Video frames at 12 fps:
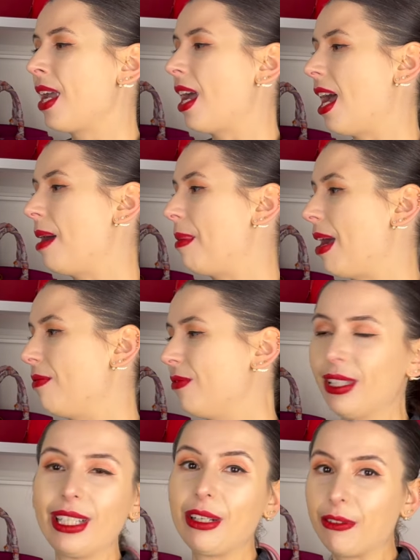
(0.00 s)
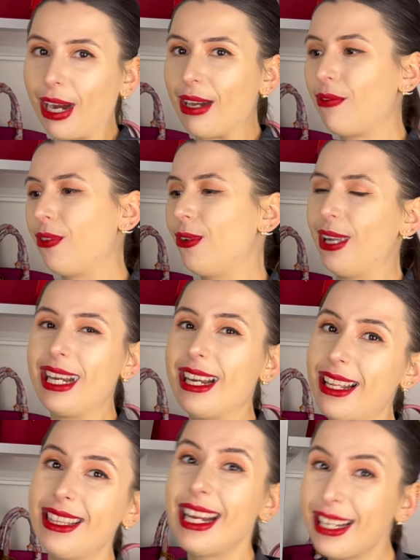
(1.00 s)
I'm really grateful,
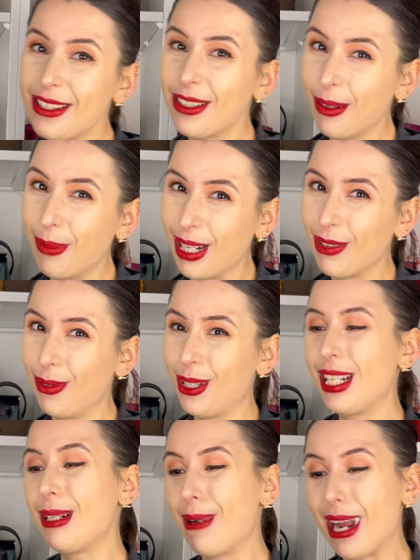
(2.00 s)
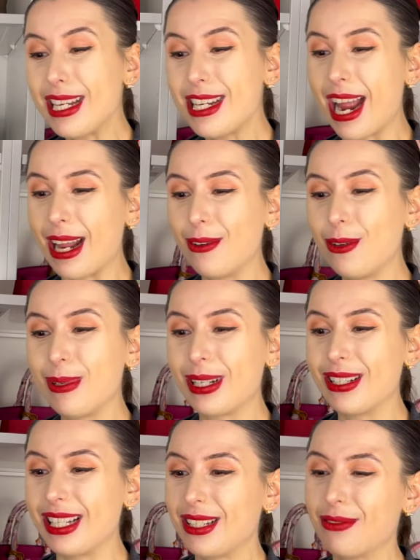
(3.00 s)
and thank you so much for watching my channel,
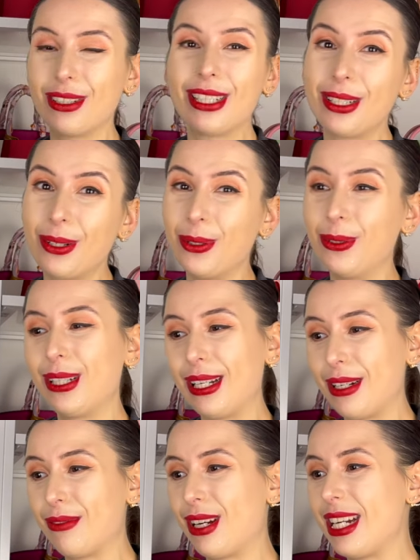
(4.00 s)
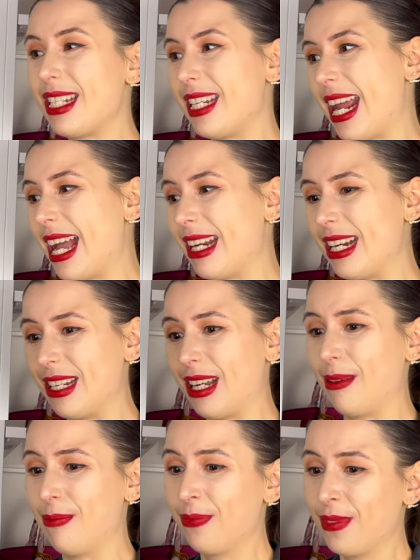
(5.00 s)
because it's really cool that you reached out
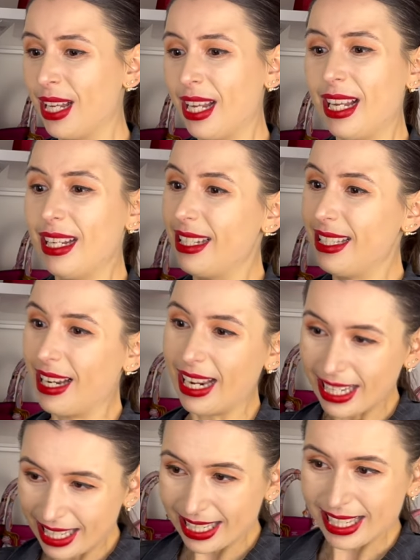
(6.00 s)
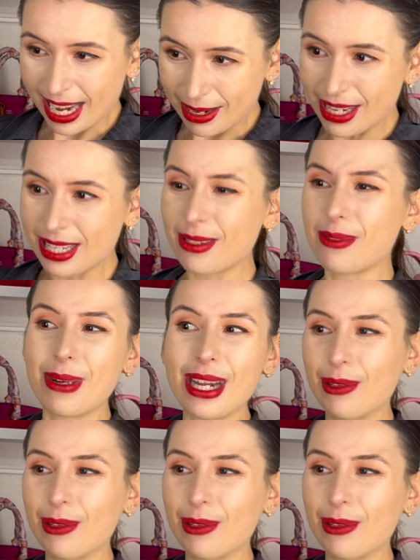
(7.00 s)
and decided to send this to me.